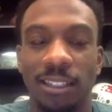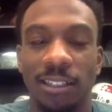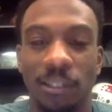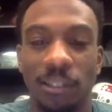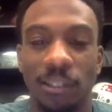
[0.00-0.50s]

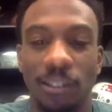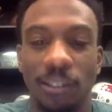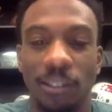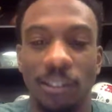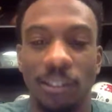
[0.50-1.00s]

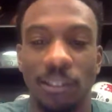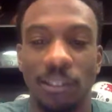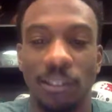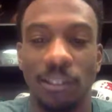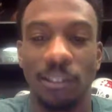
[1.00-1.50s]
whatever the
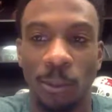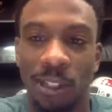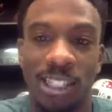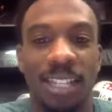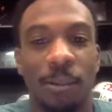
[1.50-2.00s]
coaches tell you have to
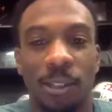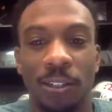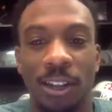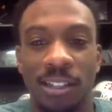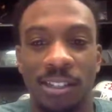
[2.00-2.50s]
take it with a
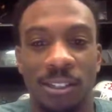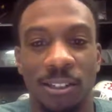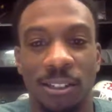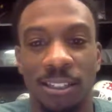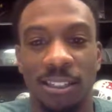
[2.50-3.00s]
grain of
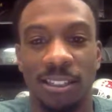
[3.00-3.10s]
salt.